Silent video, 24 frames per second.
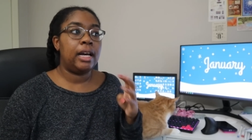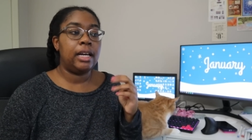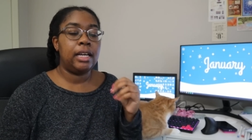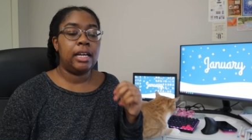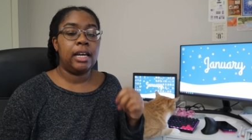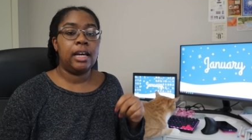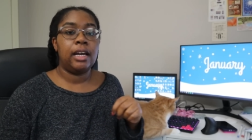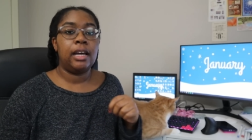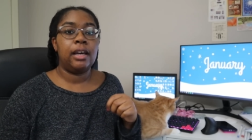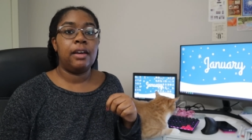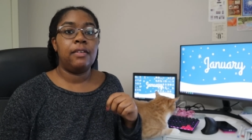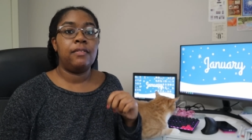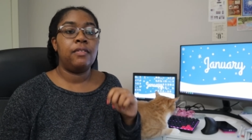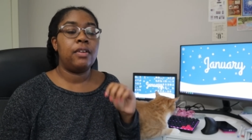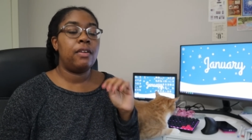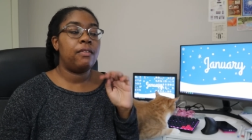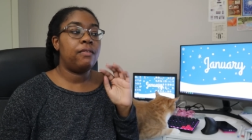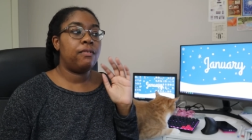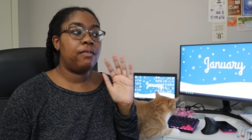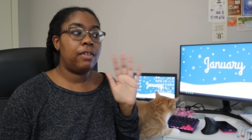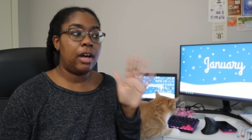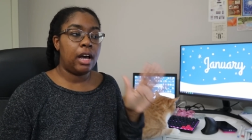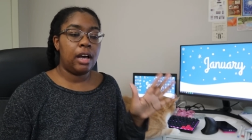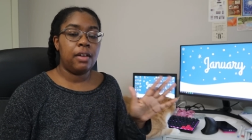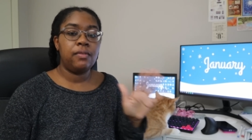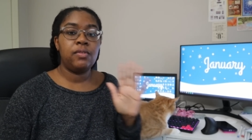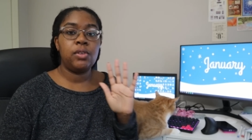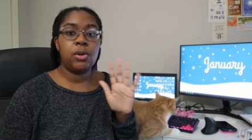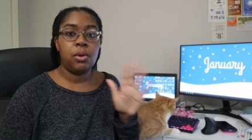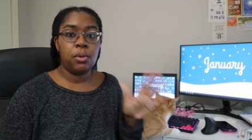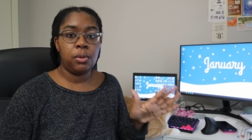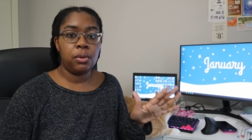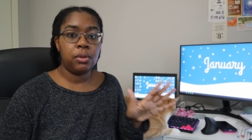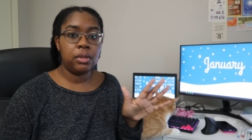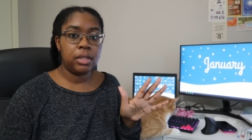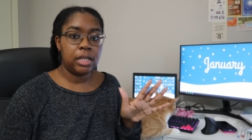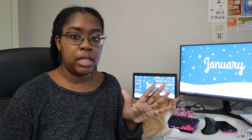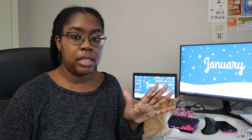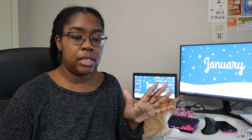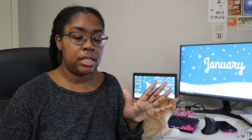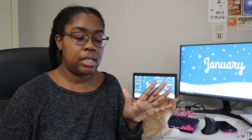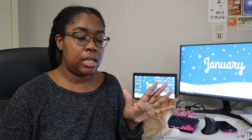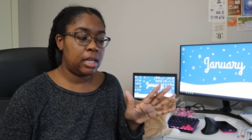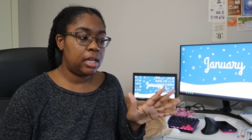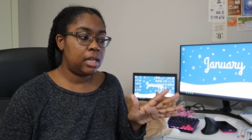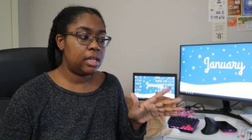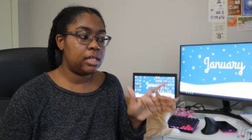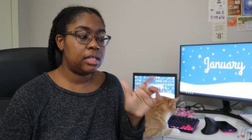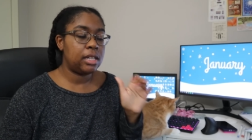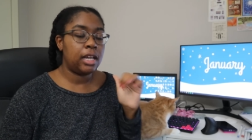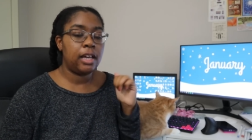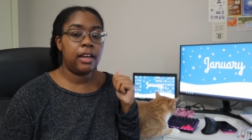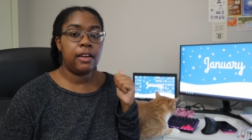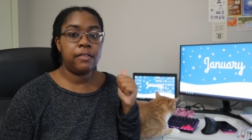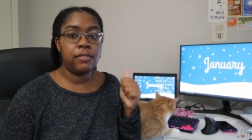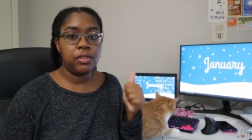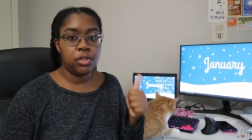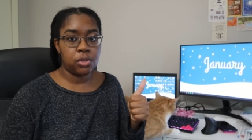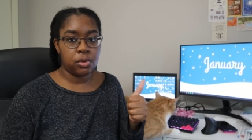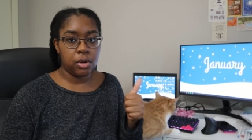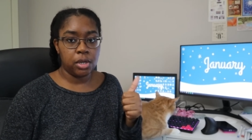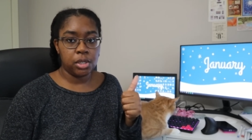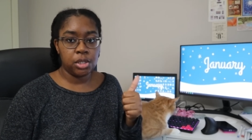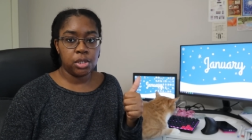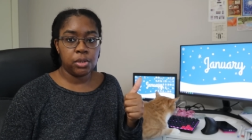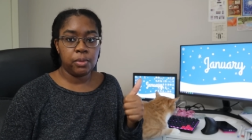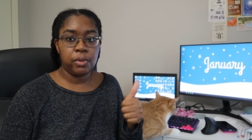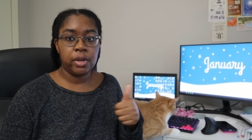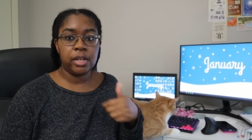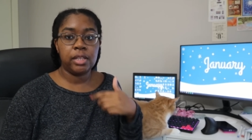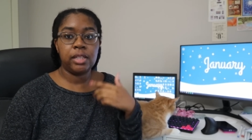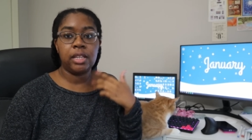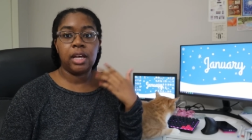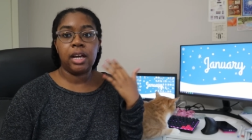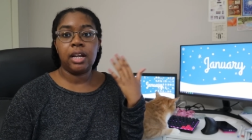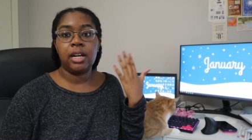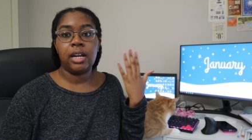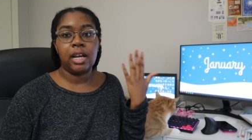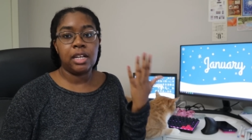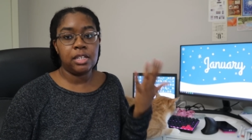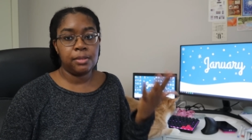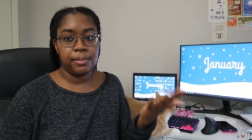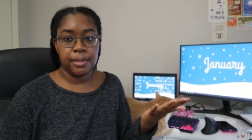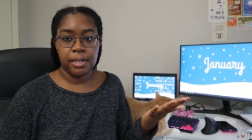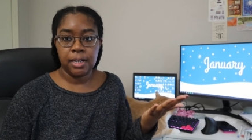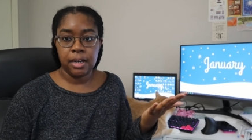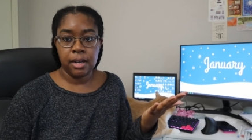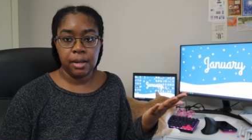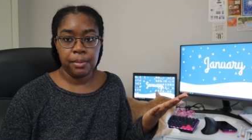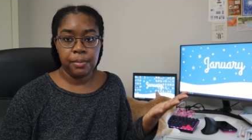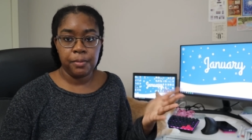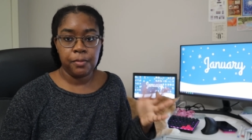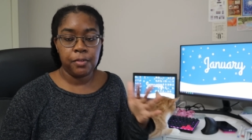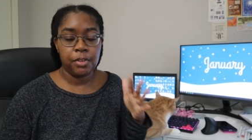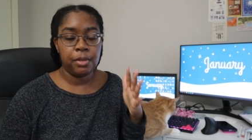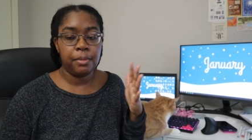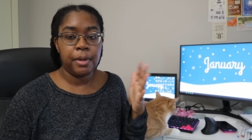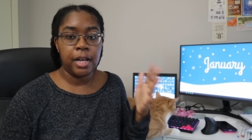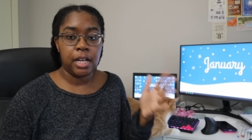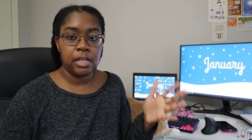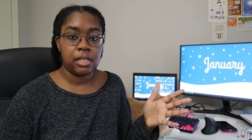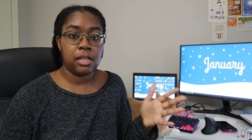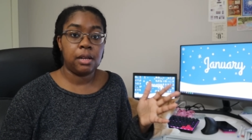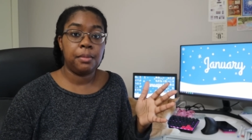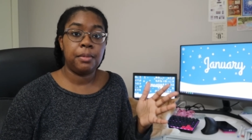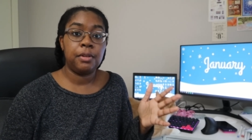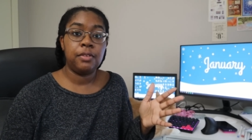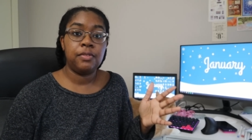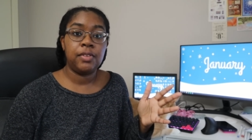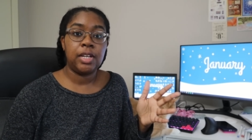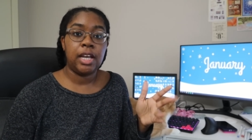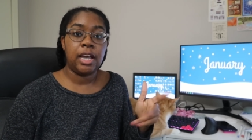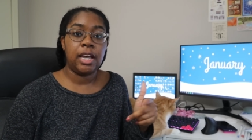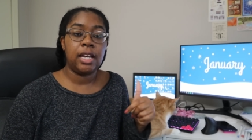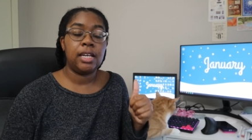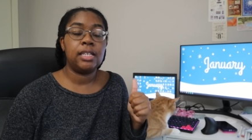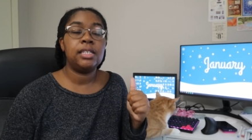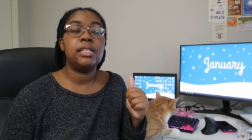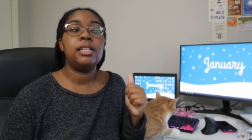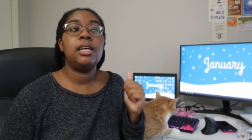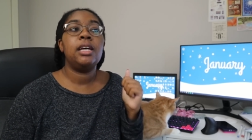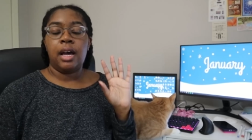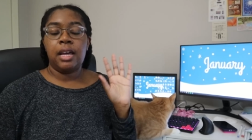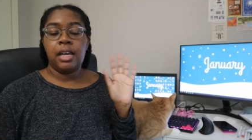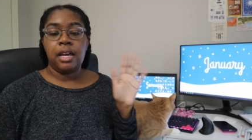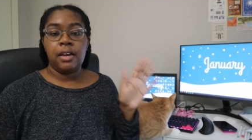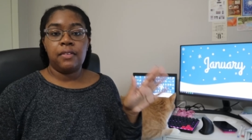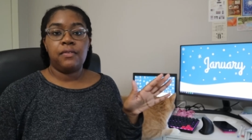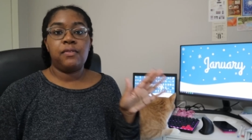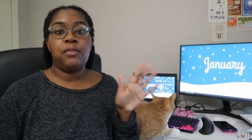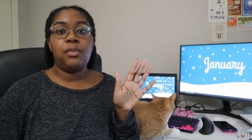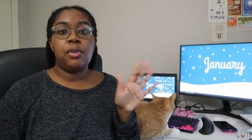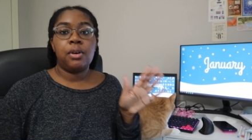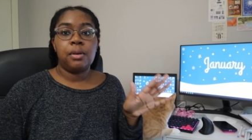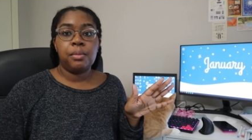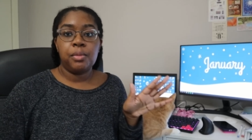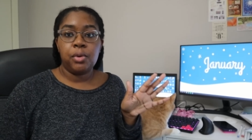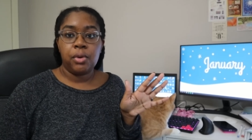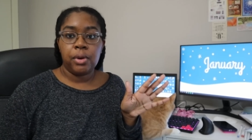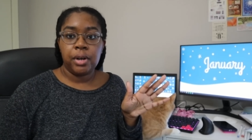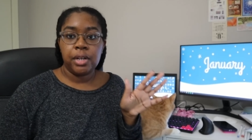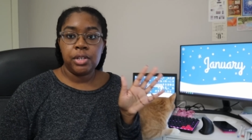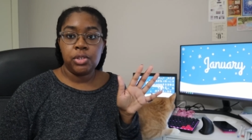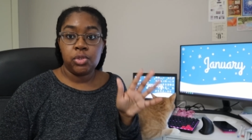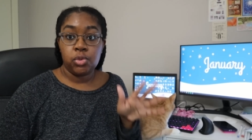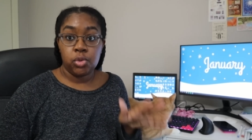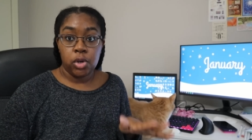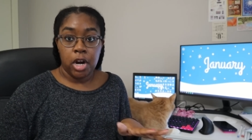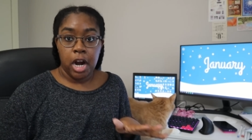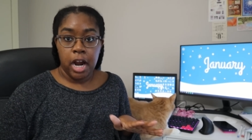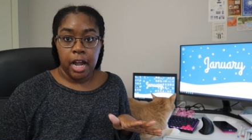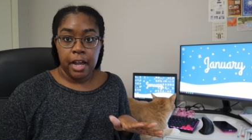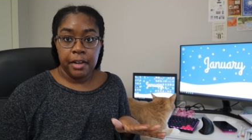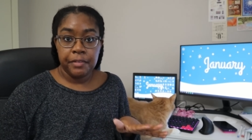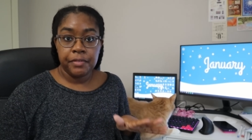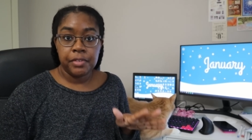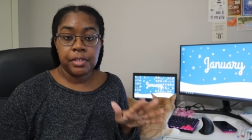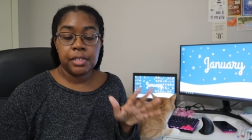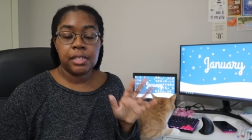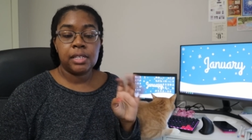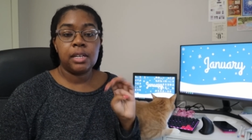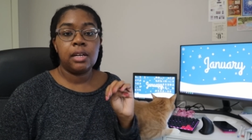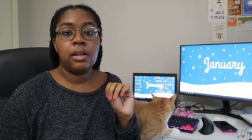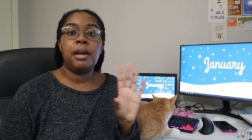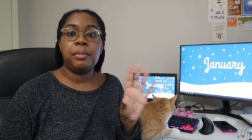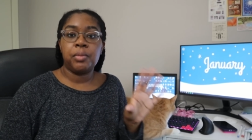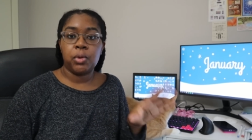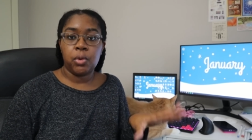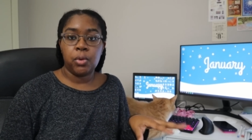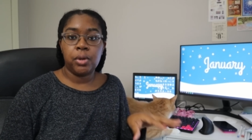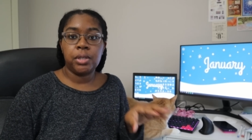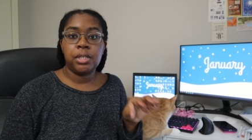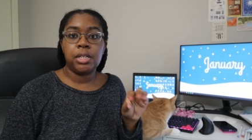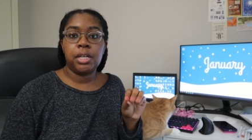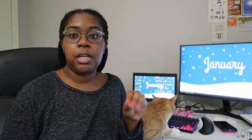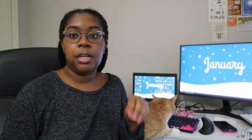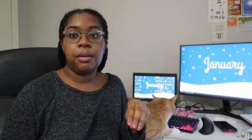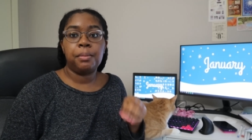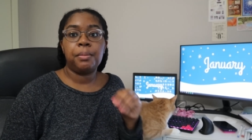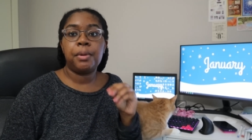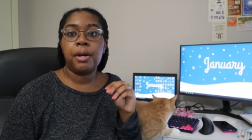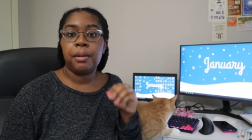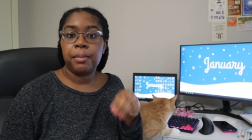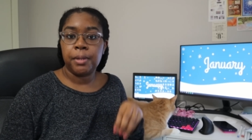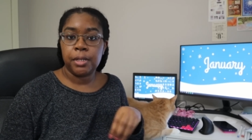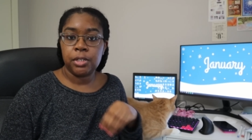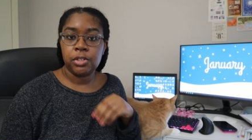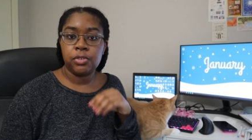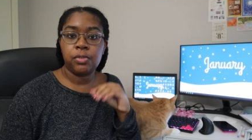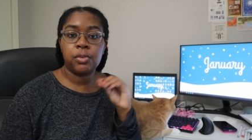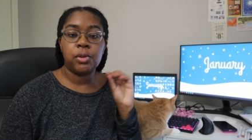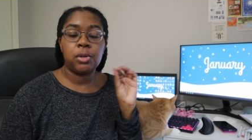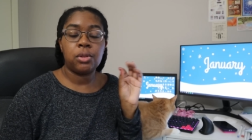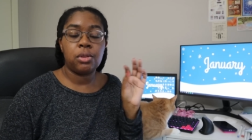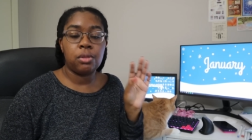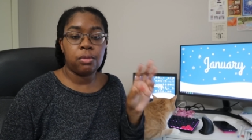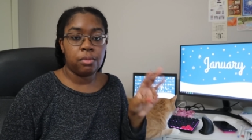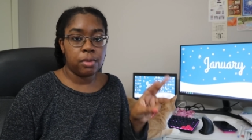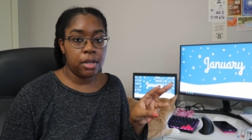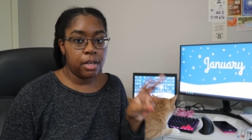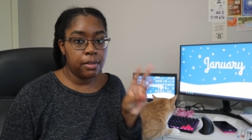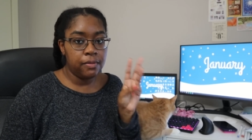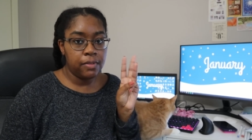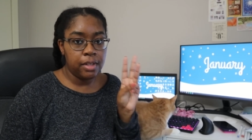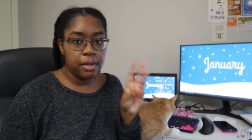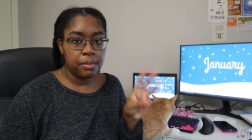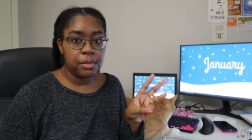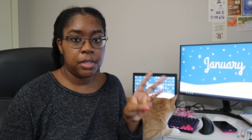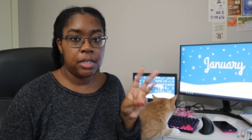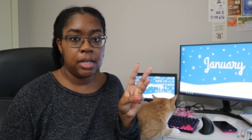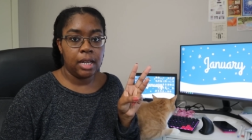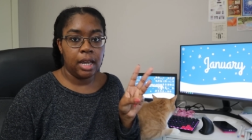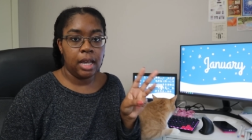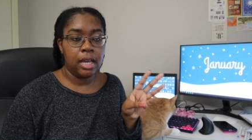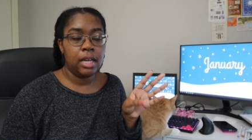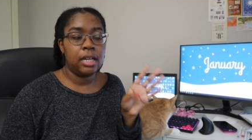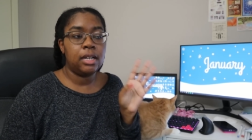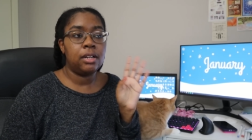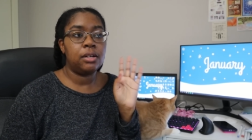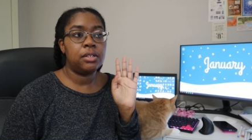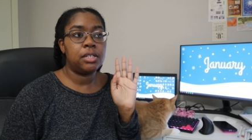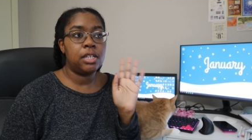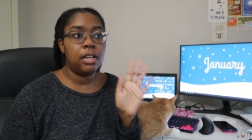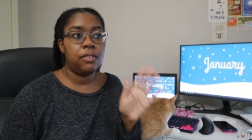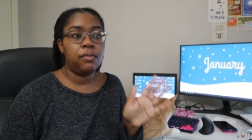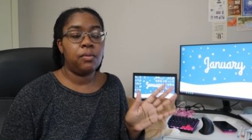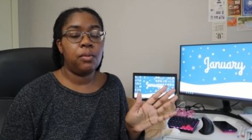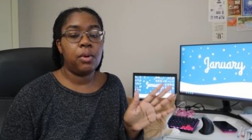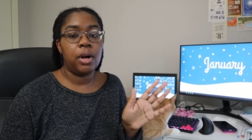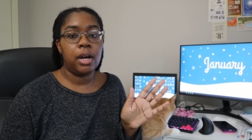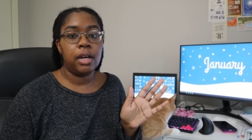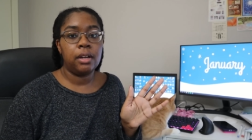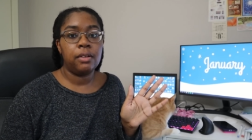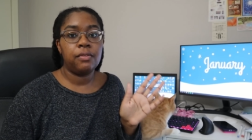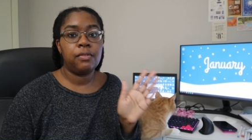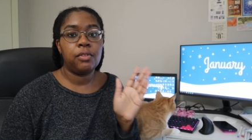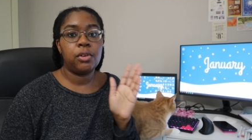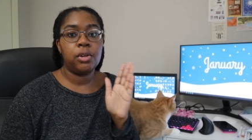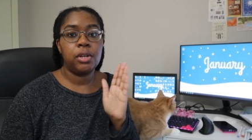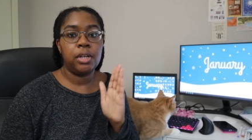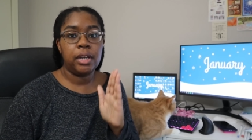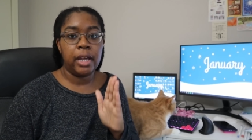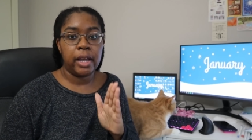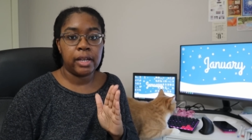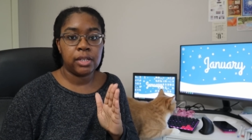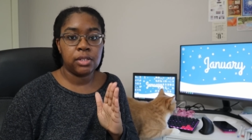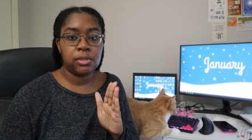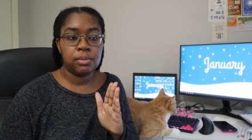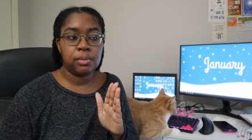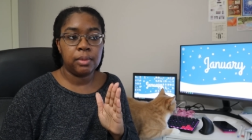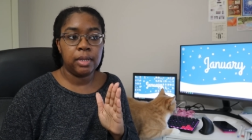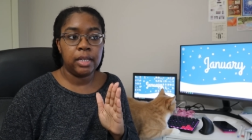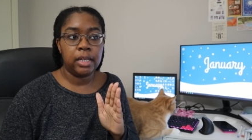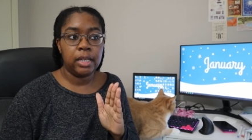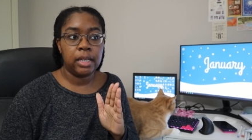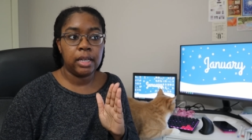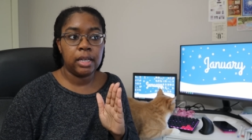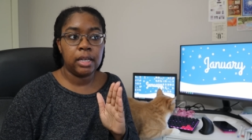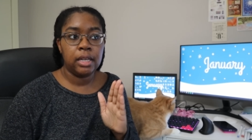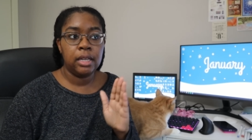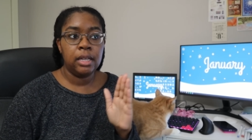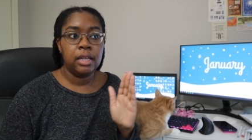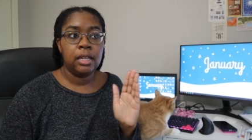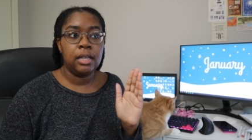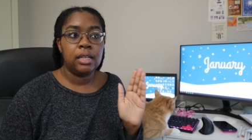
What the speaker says: I have 5 total listings. I have the scrunchy one that has been up for the past couple of days. I have 4 more as drafts. I'm going to hit publish for 3 of them today, and I'll save 1 for next week